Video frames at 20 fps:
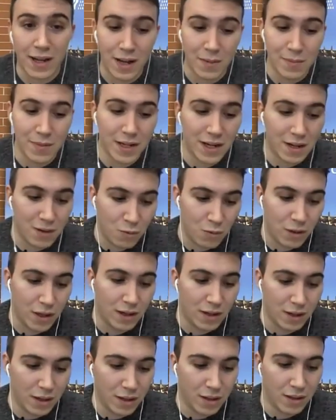camera
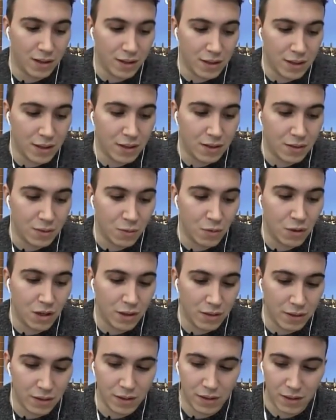will
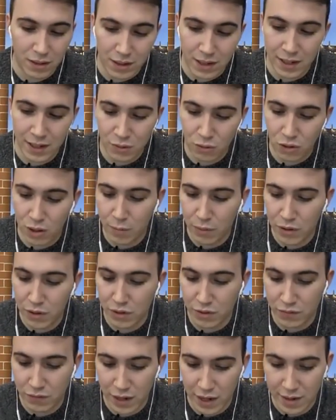get to the point
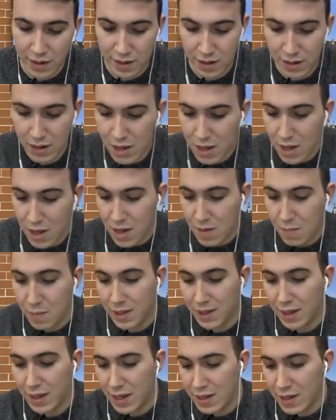of LiDAR.
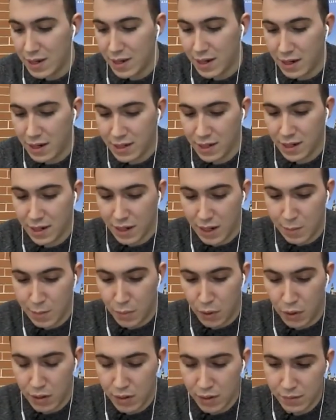But LiDAR has a great
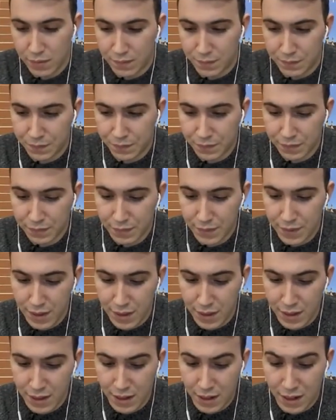point,
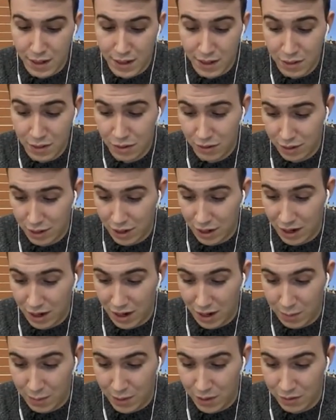and it's
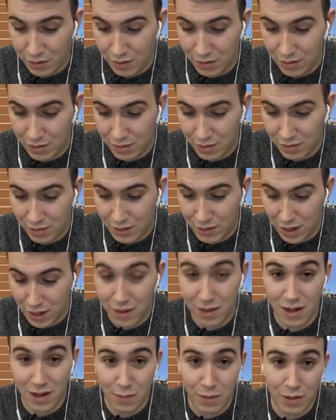about
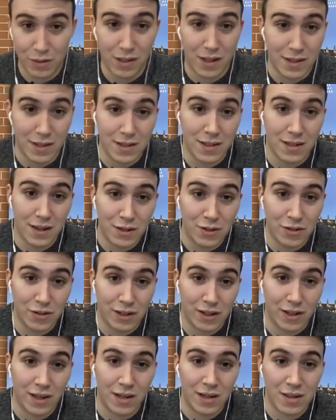something about legislation
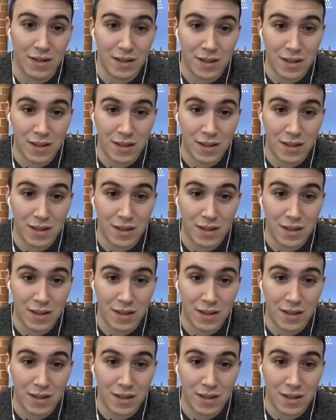again.